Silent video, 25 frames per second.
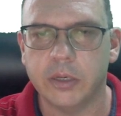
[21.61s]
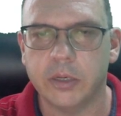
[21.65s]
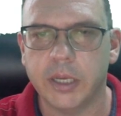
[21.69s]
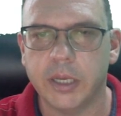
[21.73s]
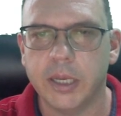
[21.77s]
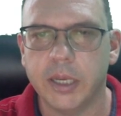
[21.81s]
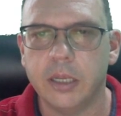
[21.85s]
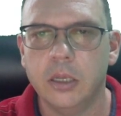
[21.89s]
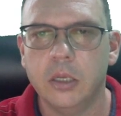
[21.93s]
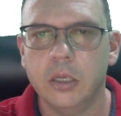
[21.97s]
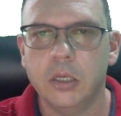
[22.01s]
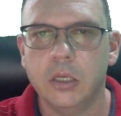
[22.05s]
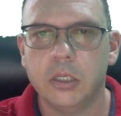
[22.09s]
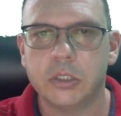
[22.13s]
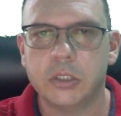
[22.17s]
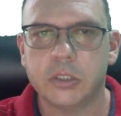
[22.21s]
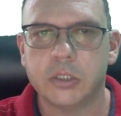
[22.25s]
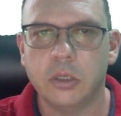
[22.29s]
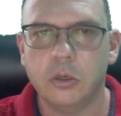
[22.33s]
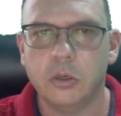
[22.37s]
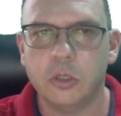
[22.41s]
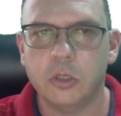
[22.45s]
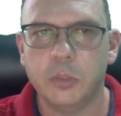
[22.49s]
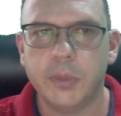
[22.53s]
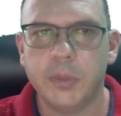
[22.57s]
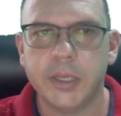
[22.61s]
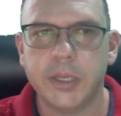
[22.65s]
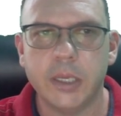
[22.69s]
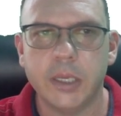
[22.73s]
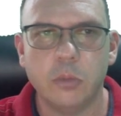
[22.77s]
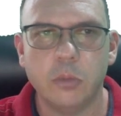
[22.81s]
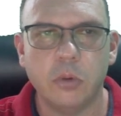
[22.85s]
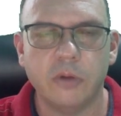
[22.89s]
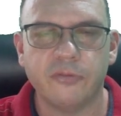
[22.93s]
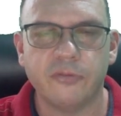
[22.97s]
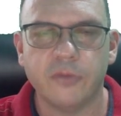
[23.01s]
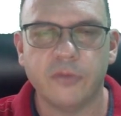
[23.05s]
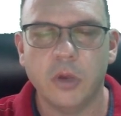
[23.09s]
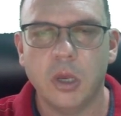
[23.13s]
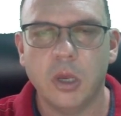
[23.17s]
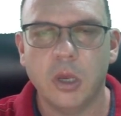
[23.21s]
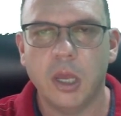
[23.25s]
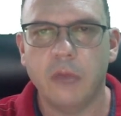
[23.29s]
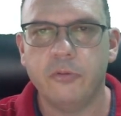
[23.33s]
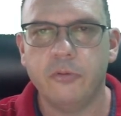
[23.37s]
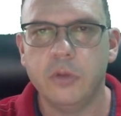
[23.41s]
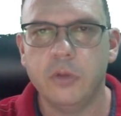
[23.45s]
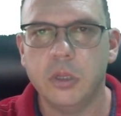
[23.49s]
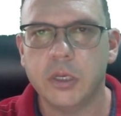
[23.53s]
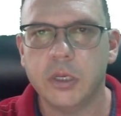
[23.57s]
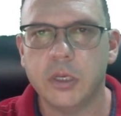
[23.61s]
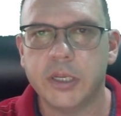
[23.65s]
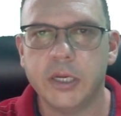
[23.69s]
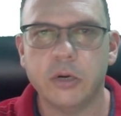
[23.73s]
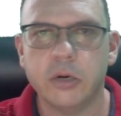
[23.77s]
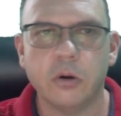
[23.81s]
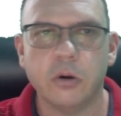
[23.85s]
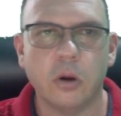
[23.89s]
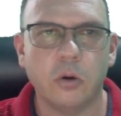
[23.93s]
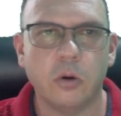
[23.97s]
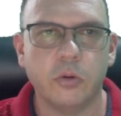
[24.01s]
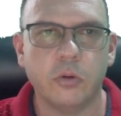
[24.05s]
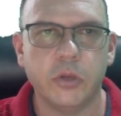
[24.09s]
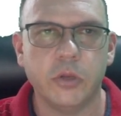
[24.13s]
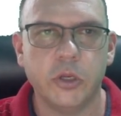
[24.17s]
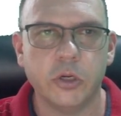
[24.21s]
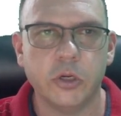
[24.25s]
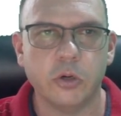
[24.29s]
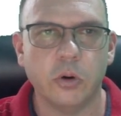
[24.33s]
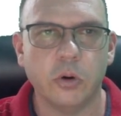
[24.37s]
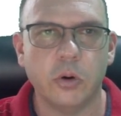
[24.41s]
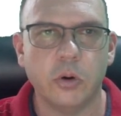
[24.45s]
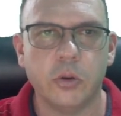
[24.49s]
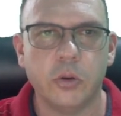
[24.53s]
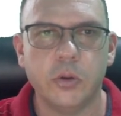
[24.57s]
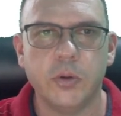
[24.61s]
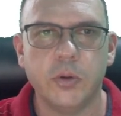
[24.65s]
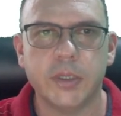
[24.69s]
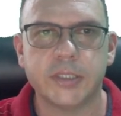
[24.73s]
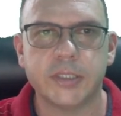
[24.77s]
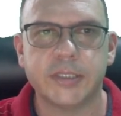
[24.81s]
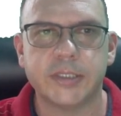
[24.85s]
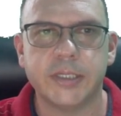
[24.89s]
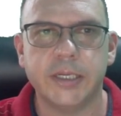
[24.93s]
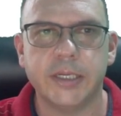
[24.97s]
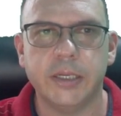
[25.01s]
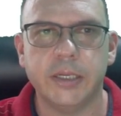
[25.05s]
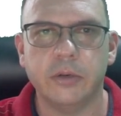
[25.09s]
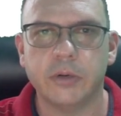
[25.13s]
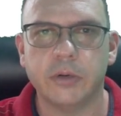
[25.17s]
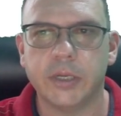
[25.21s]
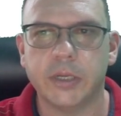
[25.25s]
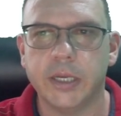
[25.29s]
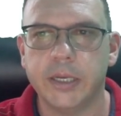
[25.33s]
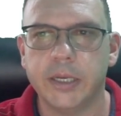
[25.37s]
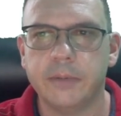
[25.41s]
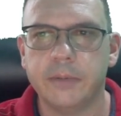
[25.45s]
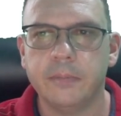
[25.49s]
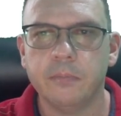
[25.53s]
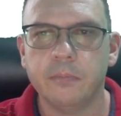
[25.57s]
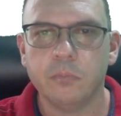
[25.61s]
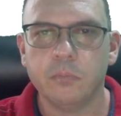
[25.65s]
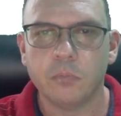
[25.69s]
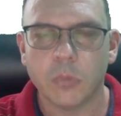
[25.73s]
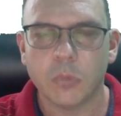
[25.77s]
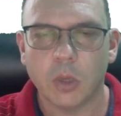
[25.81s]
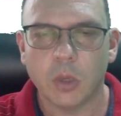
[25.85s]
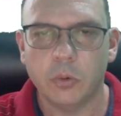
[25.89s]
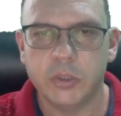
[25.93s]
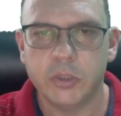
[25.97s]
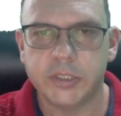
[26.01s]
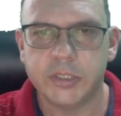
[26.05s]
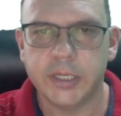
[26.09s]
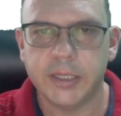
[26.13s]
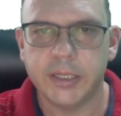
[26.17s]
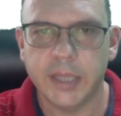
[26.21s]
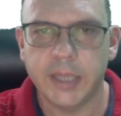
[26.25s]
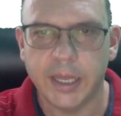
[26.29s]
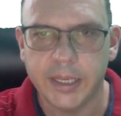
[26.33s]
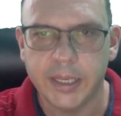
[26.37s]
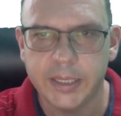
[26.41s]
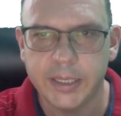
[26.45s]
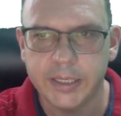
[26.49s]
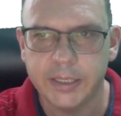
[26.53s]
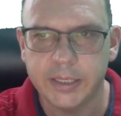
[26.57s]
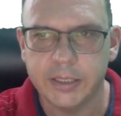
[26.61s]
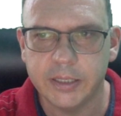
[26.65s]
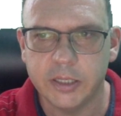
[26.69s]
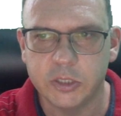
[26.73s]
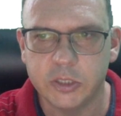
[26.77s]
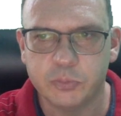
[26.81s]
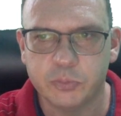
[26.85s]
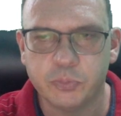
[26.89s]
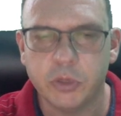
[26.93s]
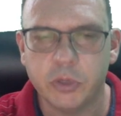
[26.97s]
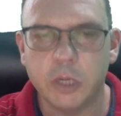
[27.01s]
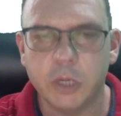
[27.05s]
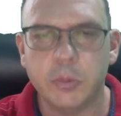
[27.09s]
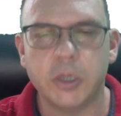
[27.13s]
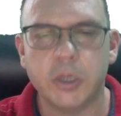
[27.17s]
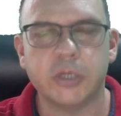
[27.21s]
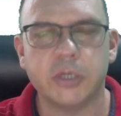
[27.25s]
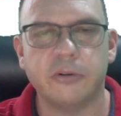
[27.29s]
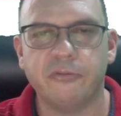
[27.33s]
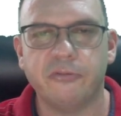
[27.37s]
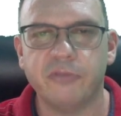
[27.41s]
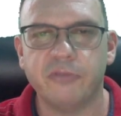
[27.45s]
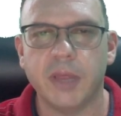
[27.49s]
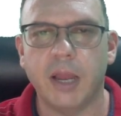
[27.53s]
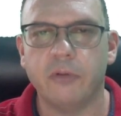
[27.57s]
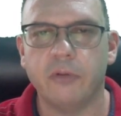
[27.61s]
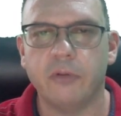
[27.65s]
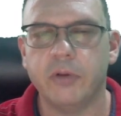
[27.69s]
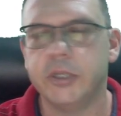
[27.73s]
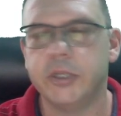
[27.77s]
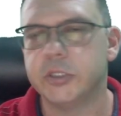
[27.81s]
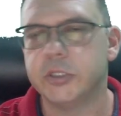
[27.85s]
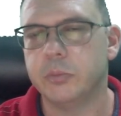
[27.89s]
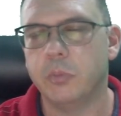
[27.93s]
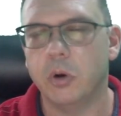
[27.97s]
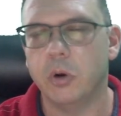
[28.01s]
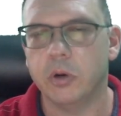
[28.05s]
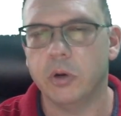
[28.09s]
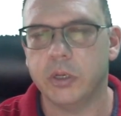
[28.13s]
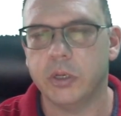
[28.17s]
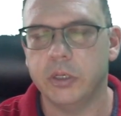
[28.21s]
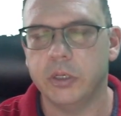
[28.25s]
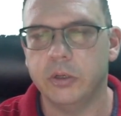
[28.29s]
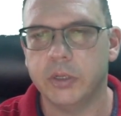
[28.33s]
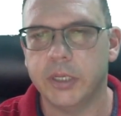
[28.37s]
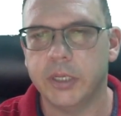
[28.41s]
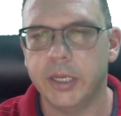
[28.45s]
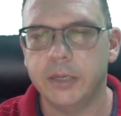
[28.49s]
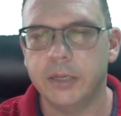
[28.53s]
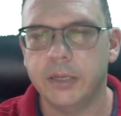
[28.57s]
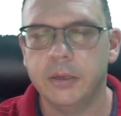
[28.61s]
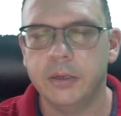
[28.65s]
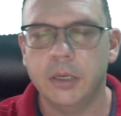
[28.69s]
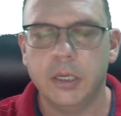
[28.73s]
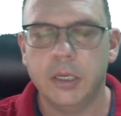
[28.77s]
Okay, so to begin with, if we look here on EURUSD, okay, we see that there's pretty much a flat range of market. Okay.